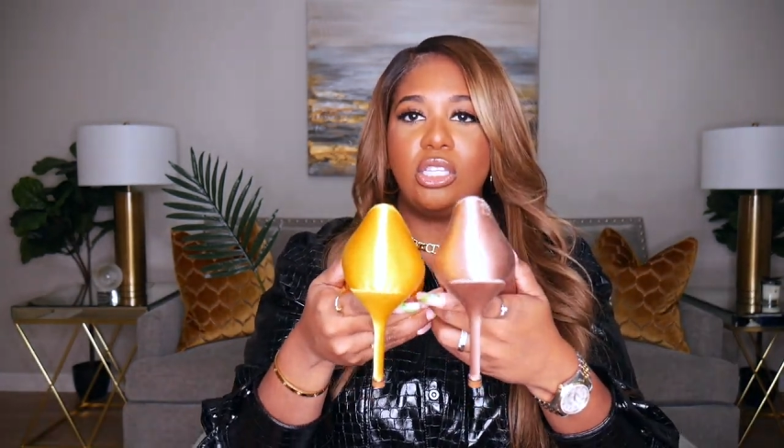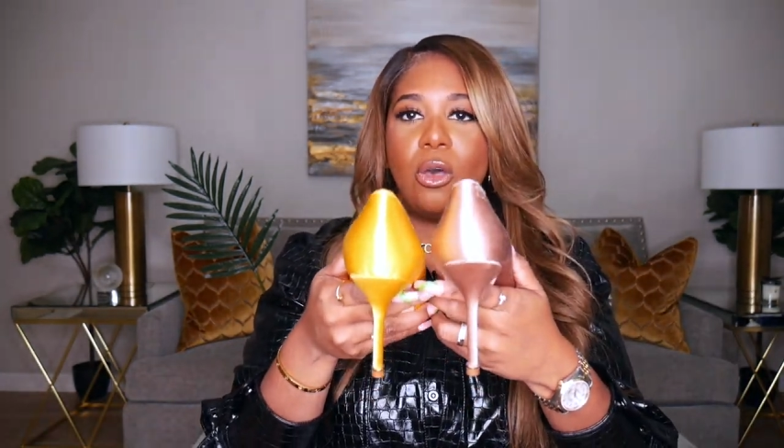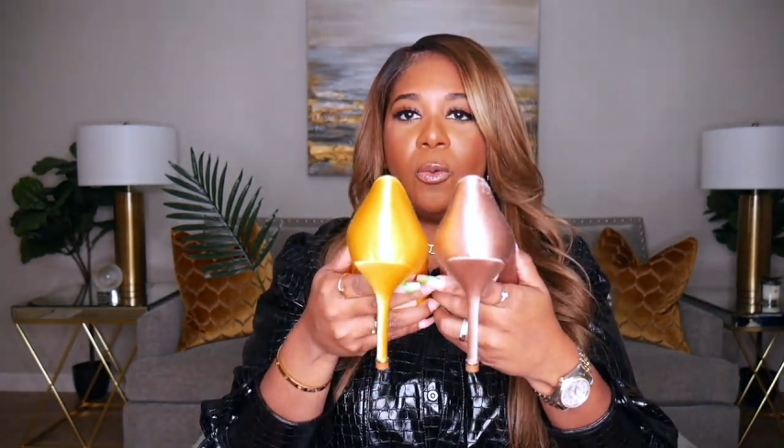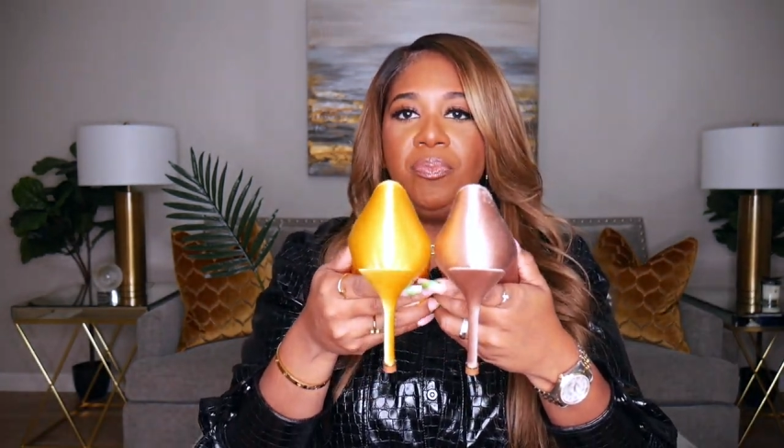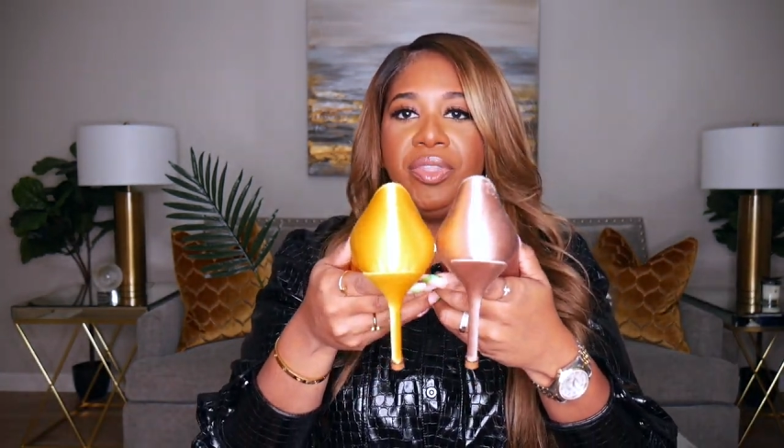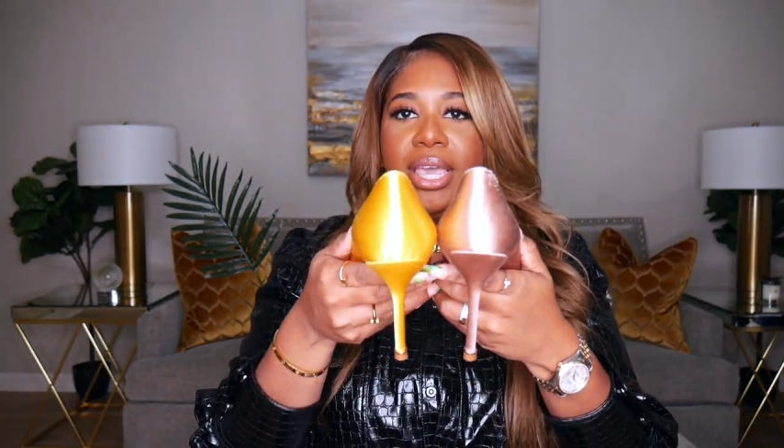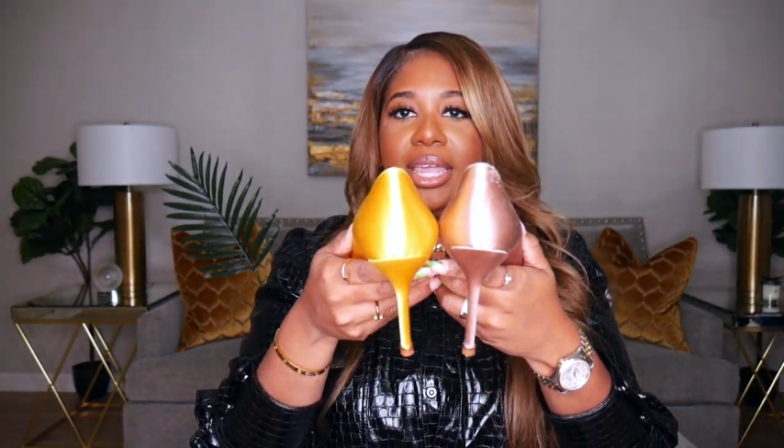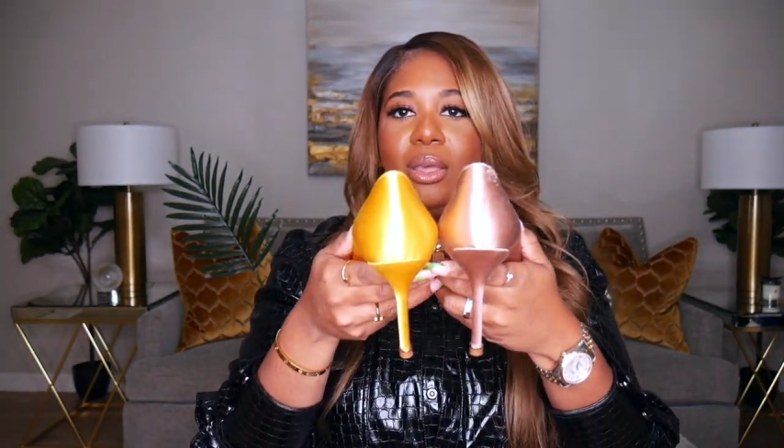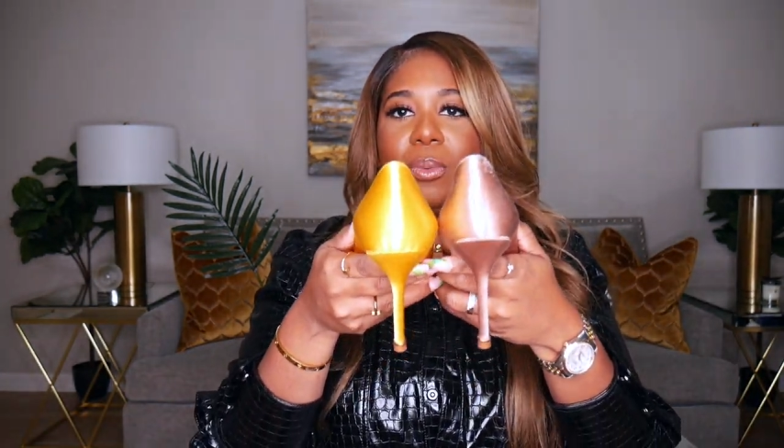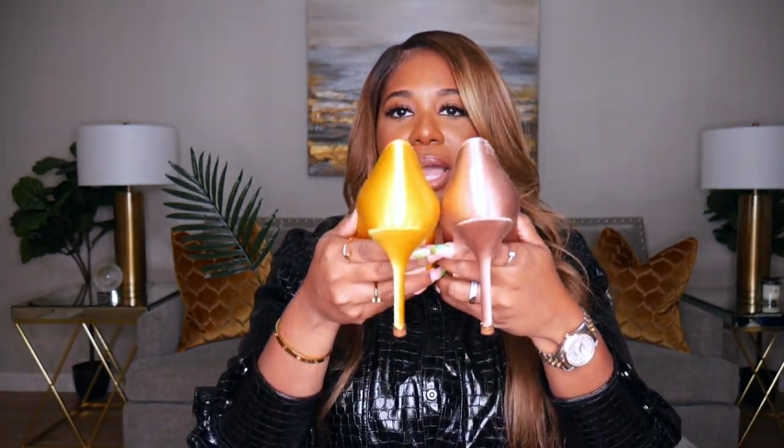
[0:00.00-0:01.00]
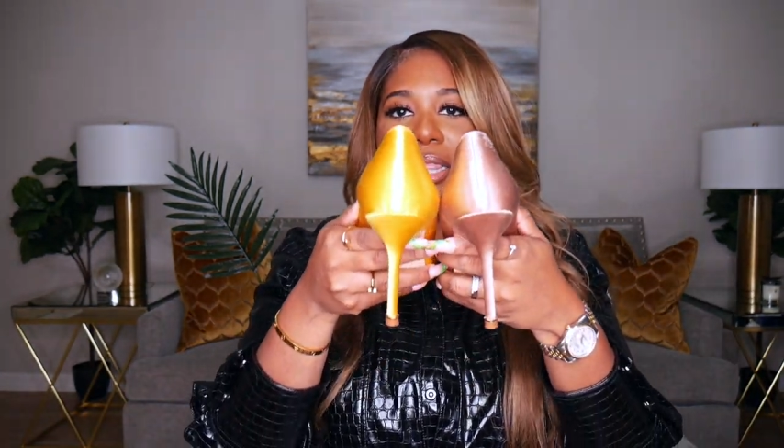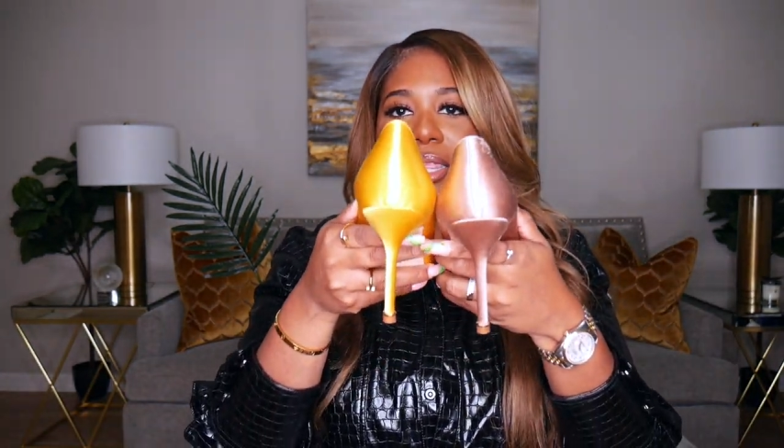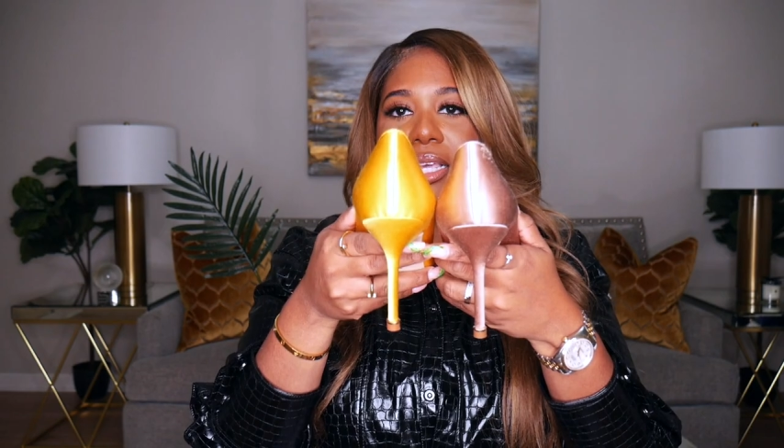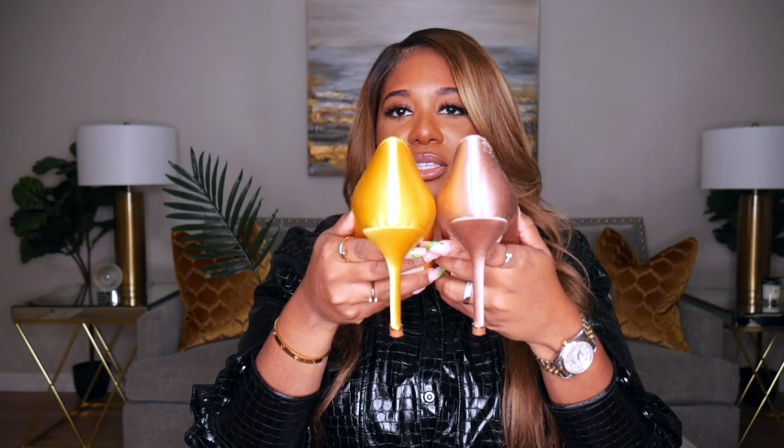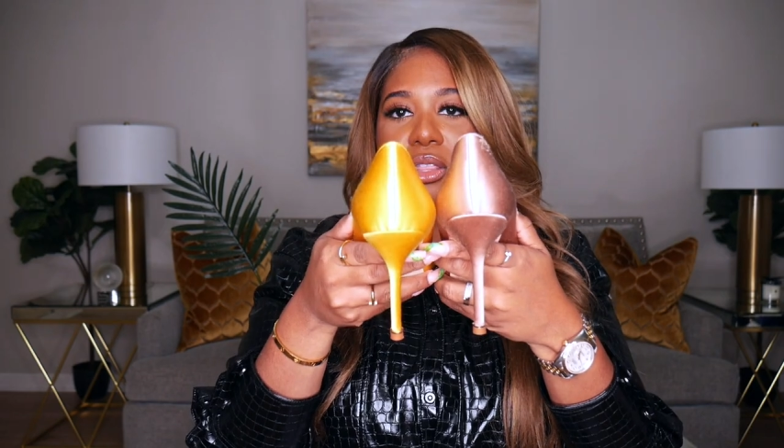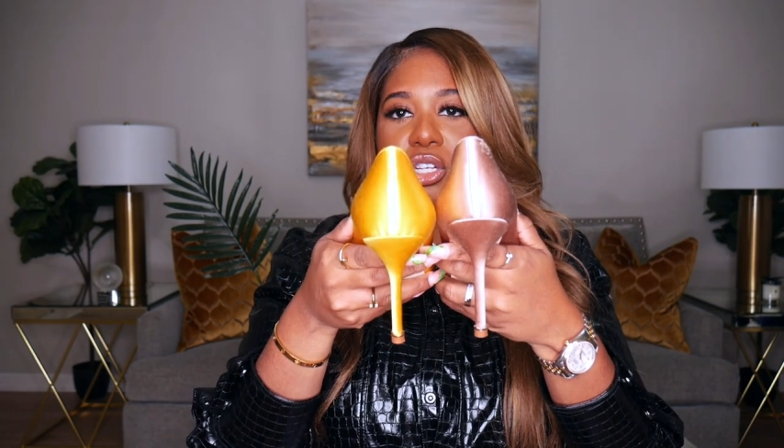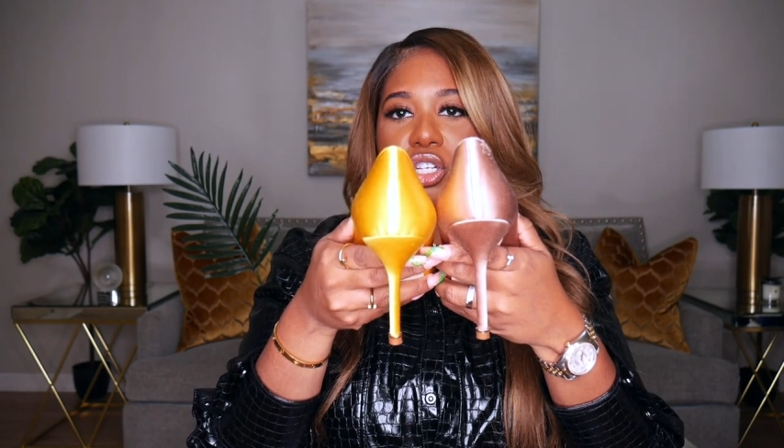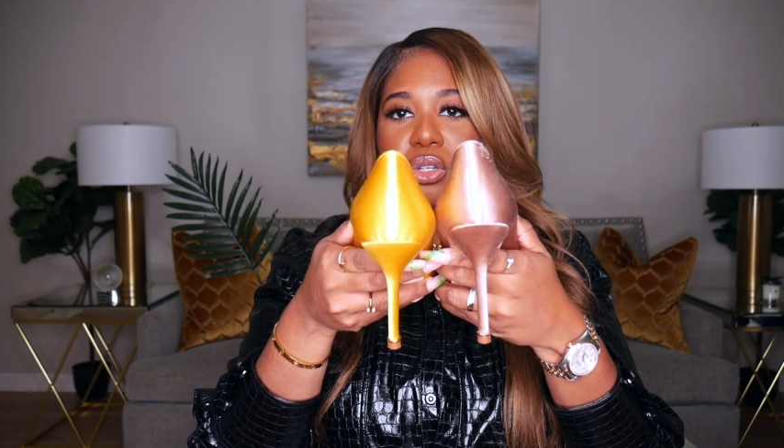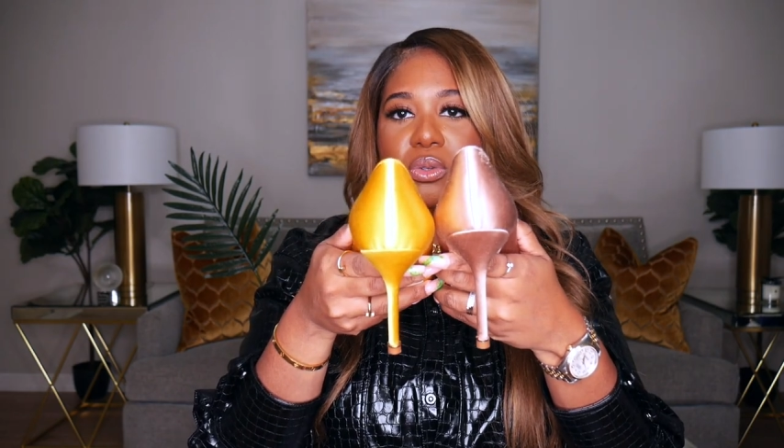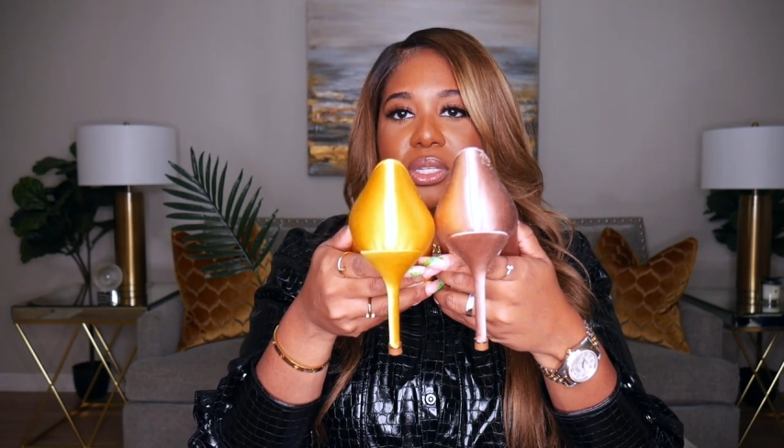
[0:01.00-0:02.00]
So anyway, these are the
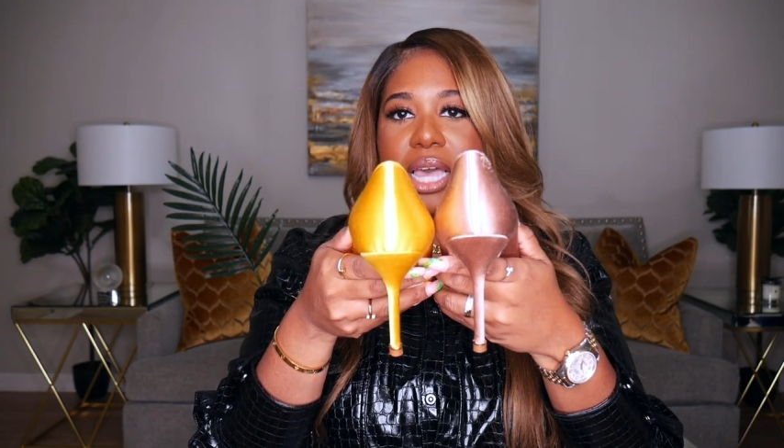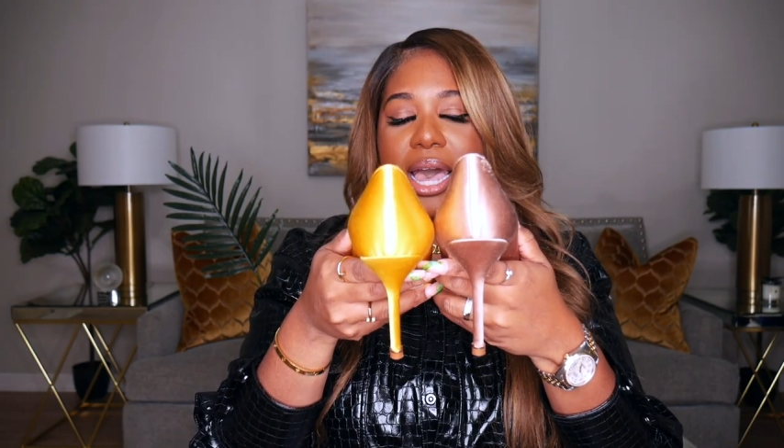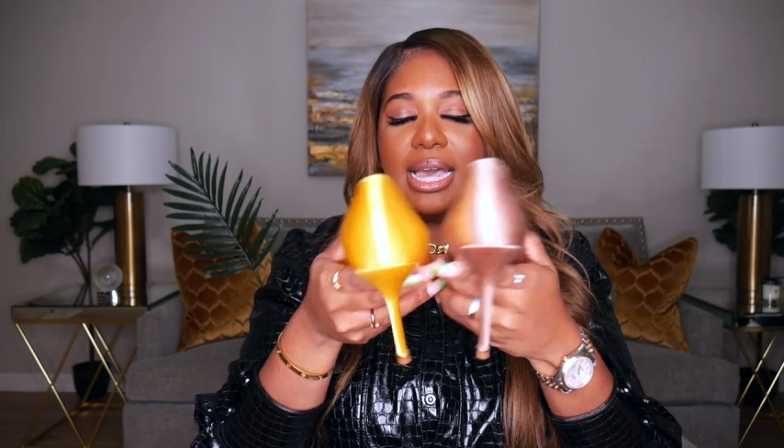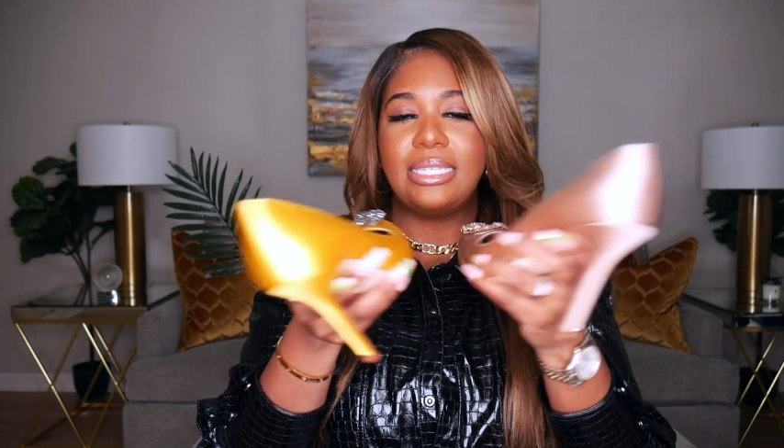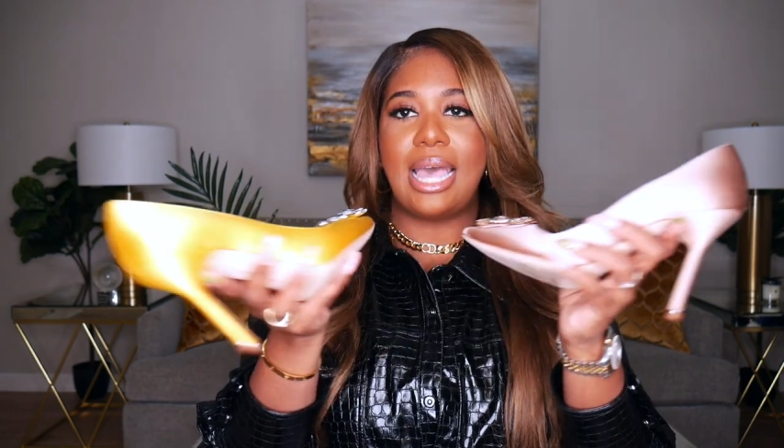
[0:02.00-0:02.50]
shoes, guys.